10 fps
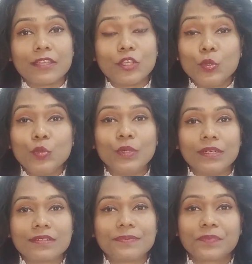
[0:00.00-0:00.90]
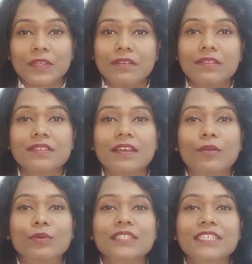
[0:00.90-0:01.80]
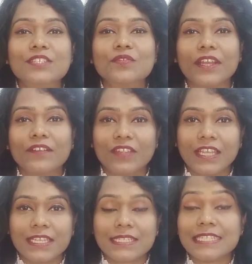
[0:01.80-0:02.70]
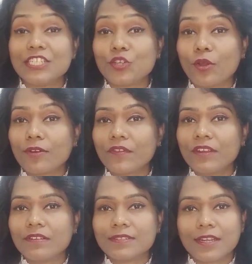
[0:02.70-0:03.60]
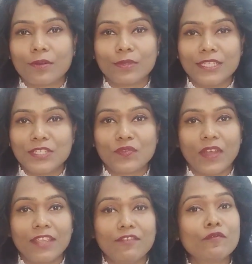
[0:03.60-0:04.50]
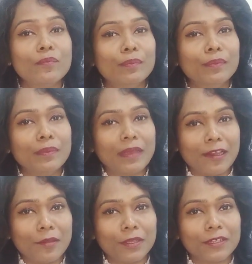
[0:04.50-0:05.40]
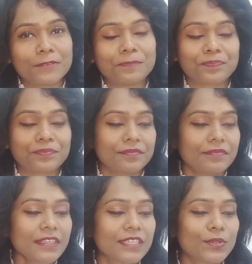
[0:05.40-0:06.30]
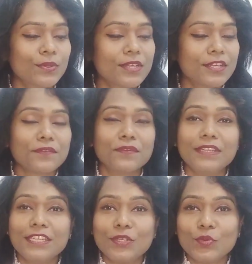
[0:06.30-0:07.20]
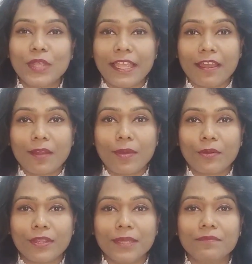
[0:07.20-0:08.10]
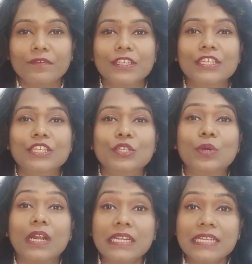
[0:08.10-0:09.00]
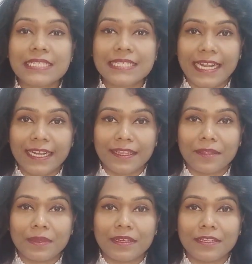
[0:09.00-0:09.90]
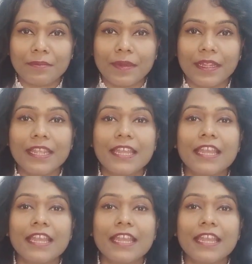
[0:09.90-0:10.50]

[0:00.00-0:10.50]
universe runs around these 5 things. The geography runs around these 5 elements. So we need to care about them, we need to understand them in deeply,